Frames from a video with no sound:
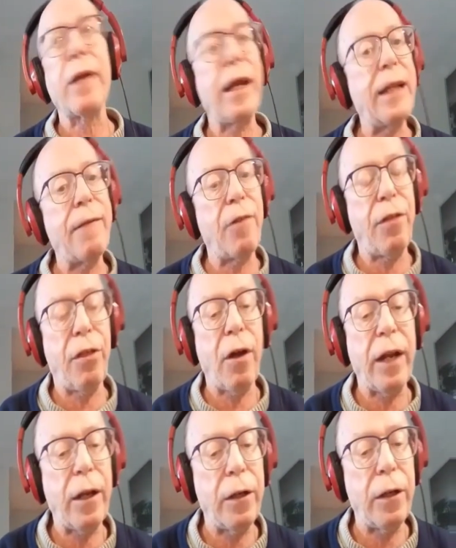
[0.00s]
never
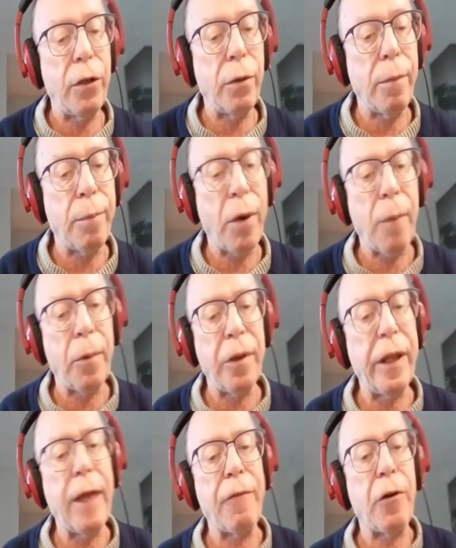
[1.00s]
thought I could do them
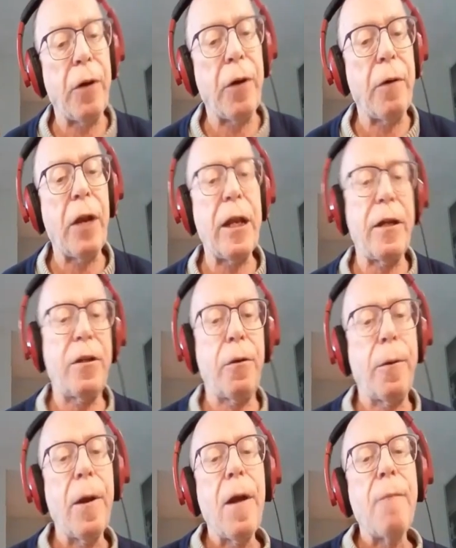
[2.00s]
properly ever, all right?
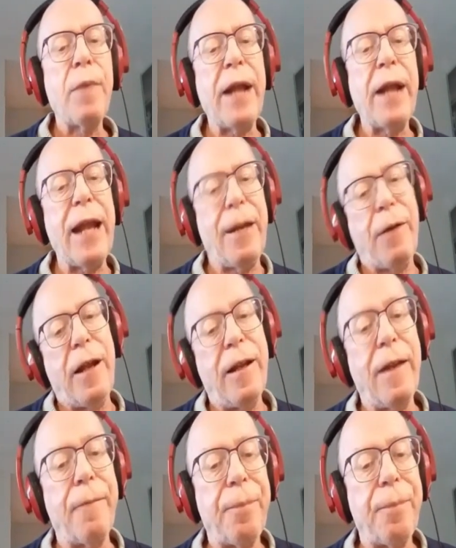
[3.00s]
So, but anyway,